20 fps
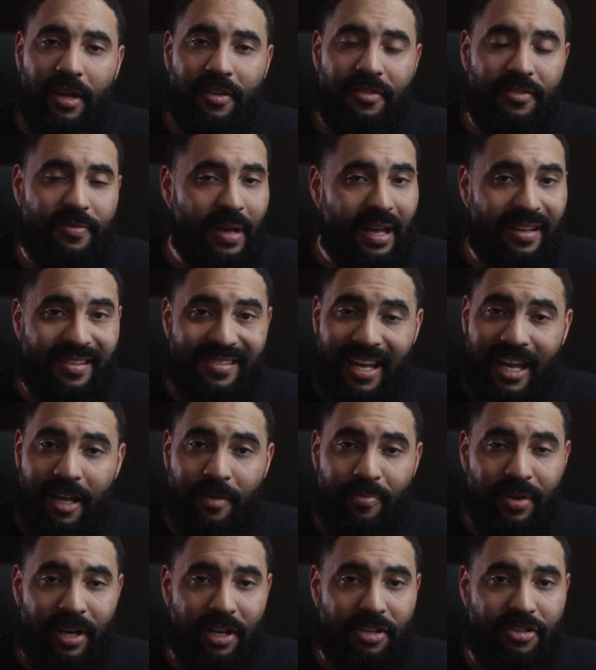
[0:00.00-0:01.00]
I take
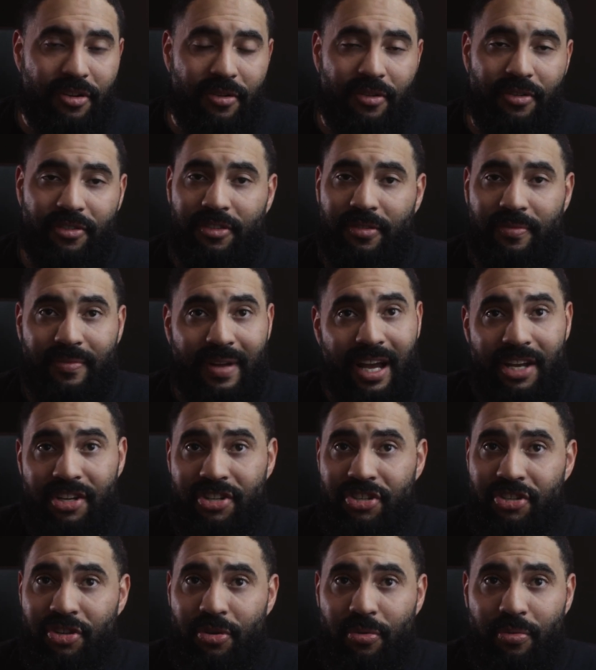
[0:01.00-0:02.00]
pictures, I
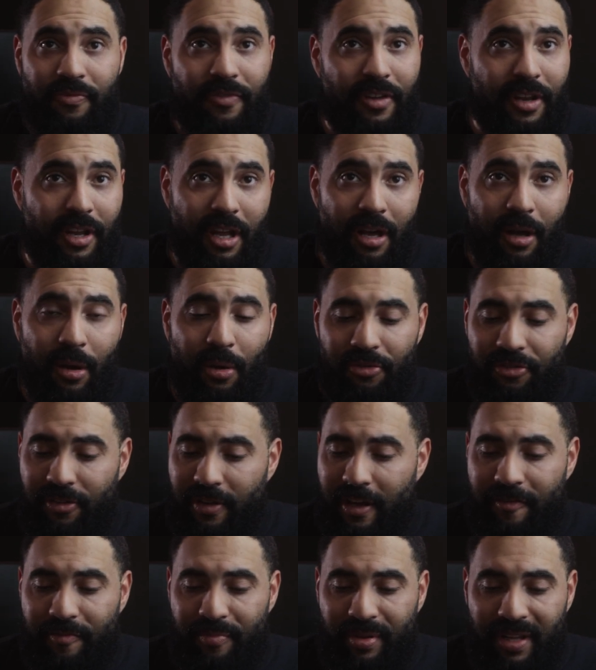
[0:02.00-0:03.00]
shoot videos, I've
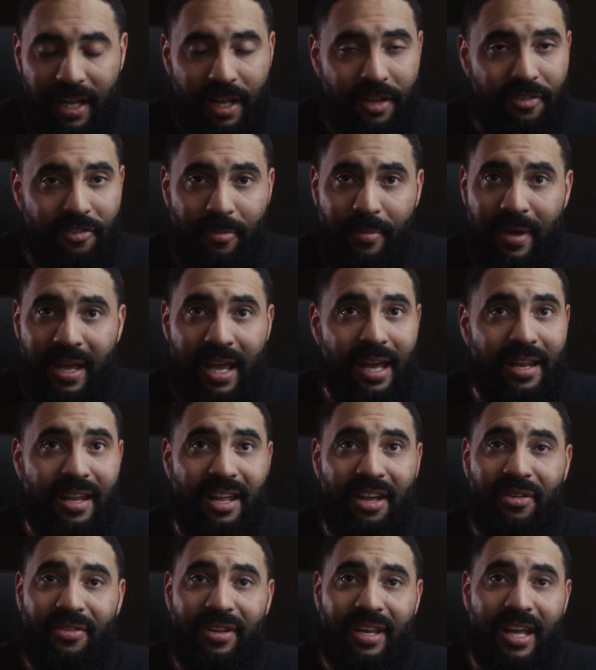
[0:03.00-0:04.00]
played some handheld
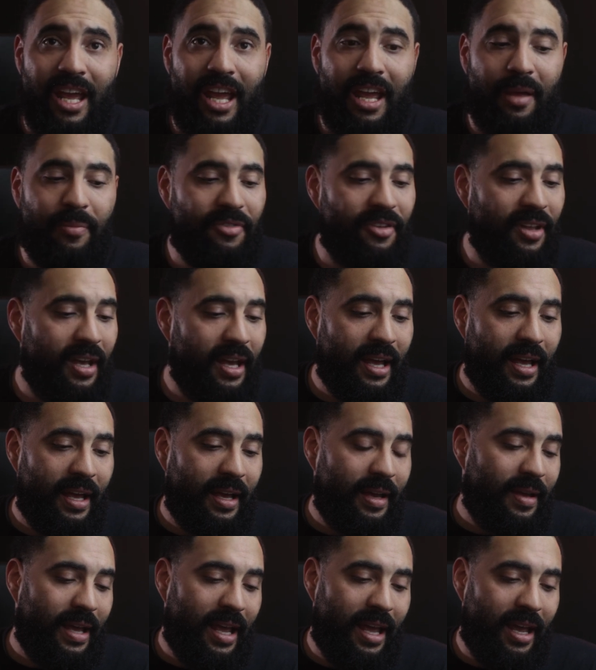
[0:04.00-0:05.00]
games,
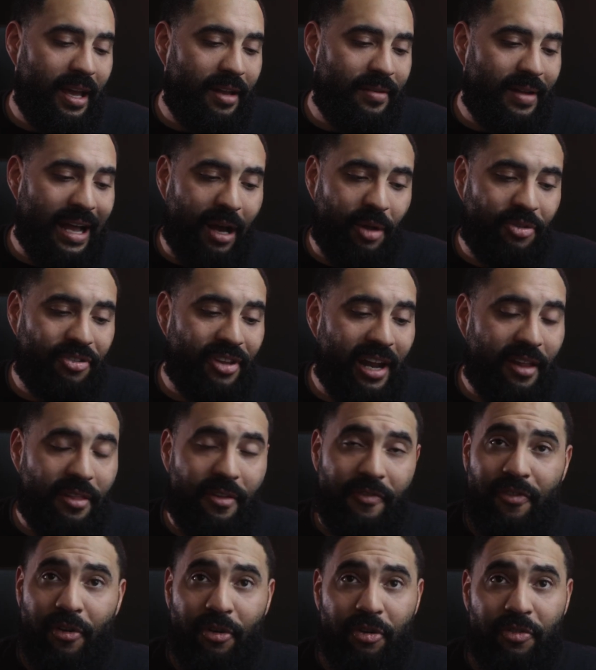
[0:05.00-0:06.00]
and outside of the
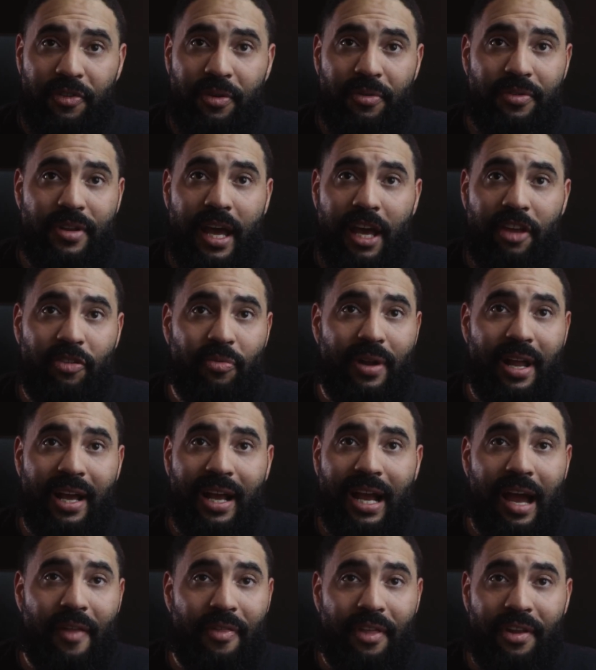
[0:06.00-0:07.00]
first few days when I got
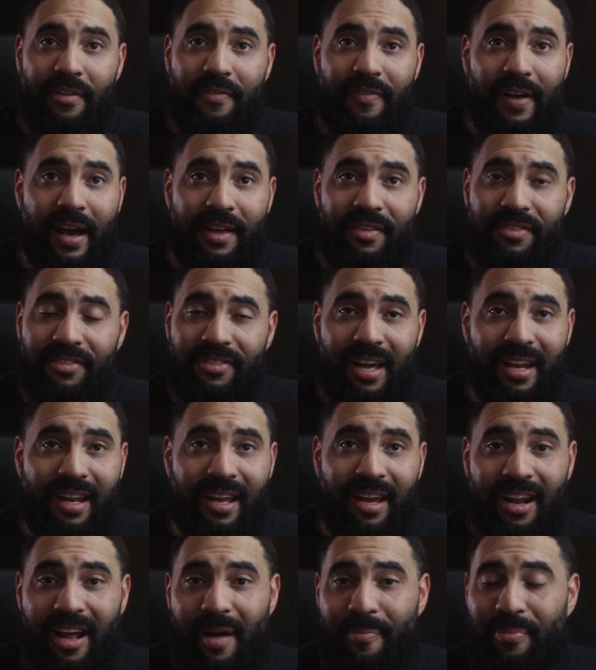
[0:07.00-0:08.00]
the device setting it
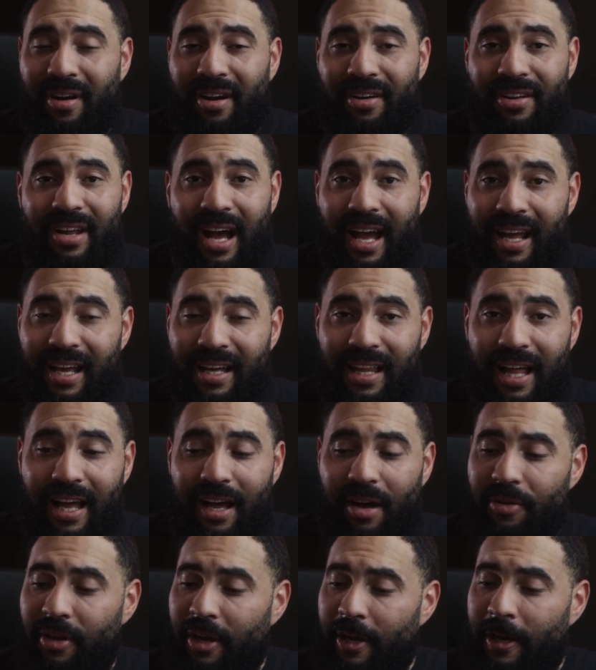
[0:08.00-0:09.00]
up on iCloud,
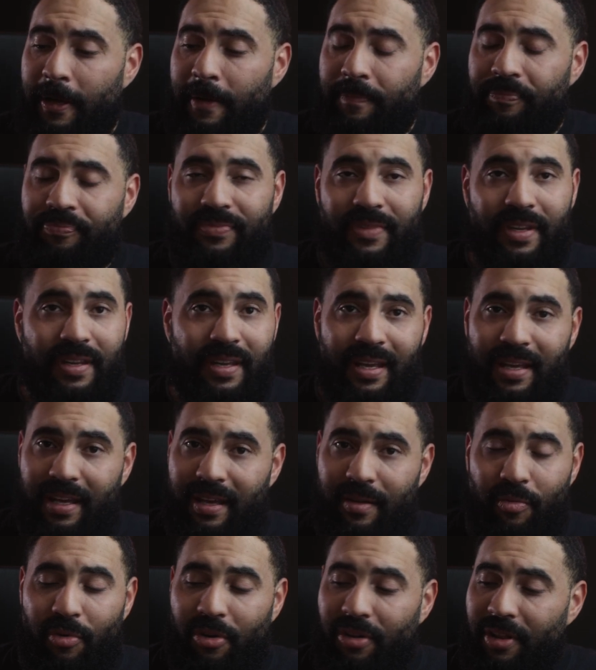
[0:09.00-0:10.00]
it
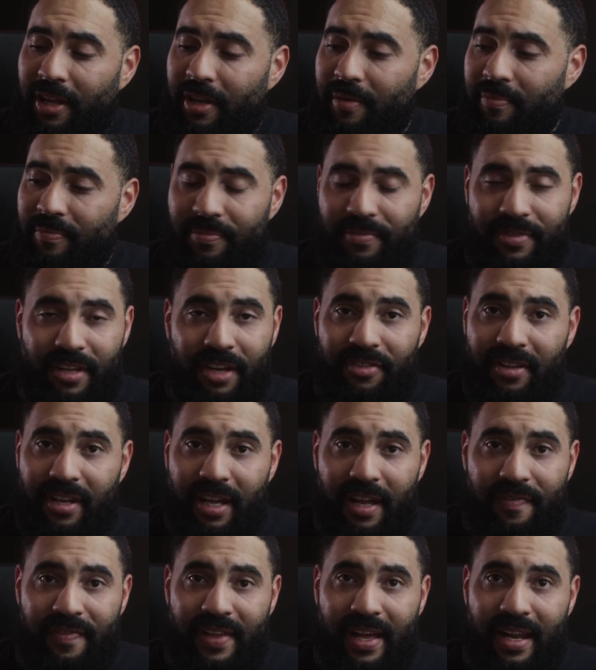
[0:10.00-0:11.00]
really doesn't get
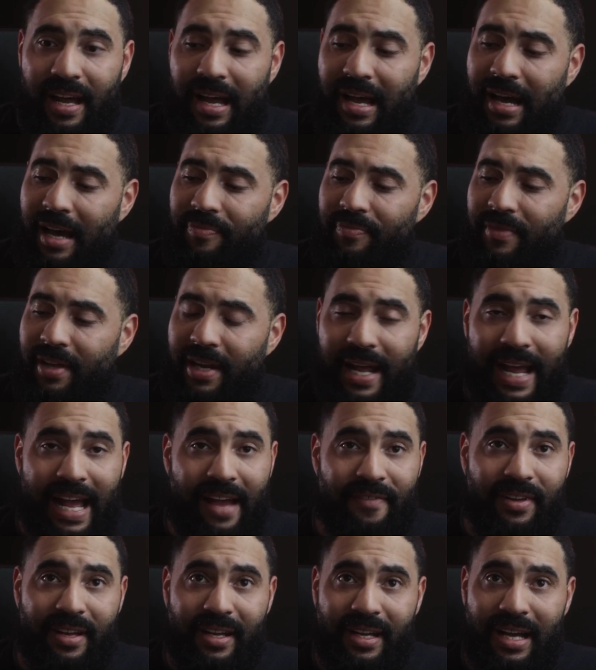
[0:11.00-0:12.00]
that hot, and I haven't
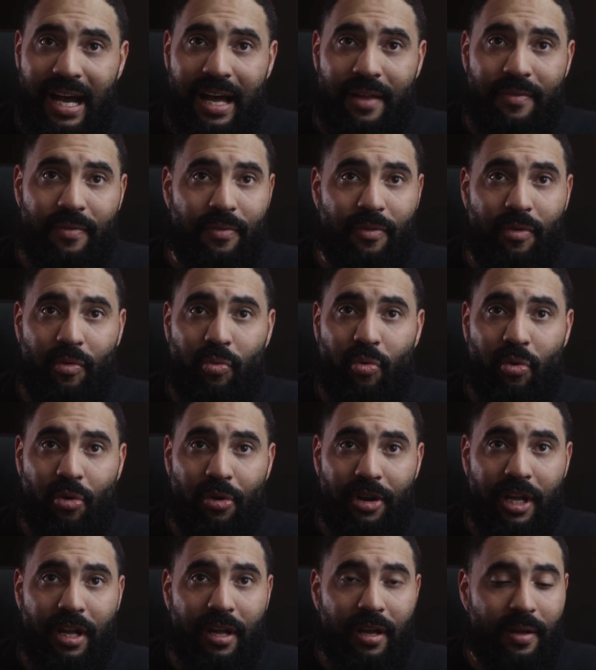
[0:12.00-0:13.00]
got the
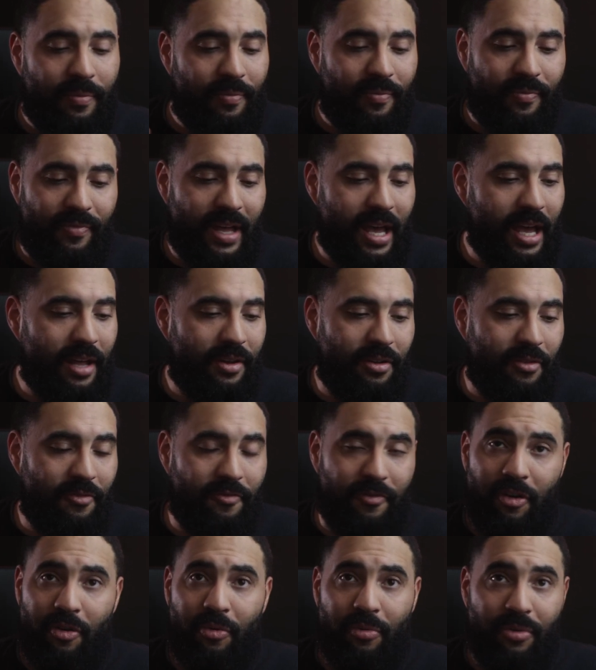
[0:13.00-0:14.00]
warning that your
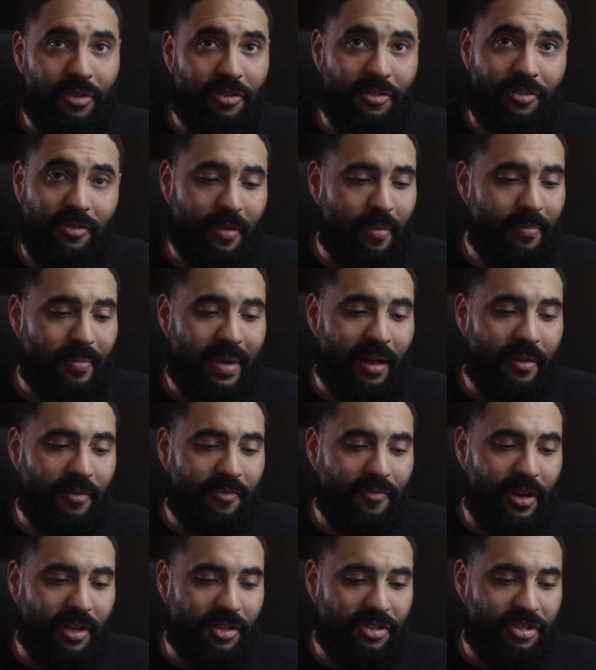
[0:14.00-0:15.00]
phone is
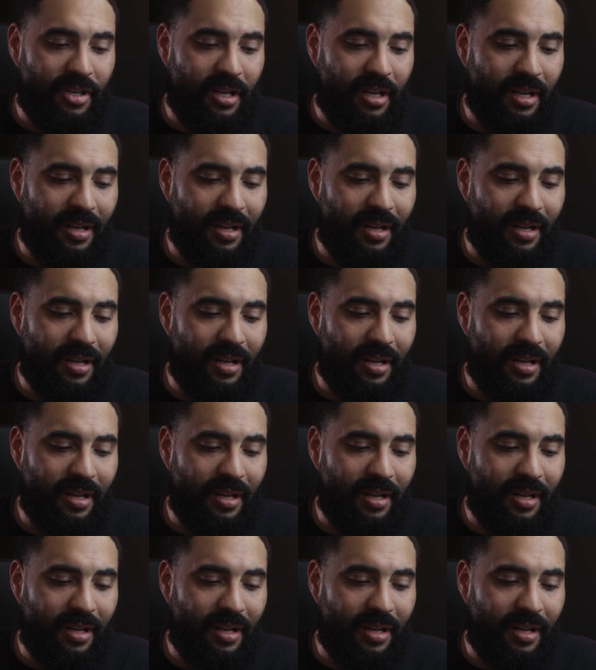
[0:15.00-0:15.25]
malfunctioning.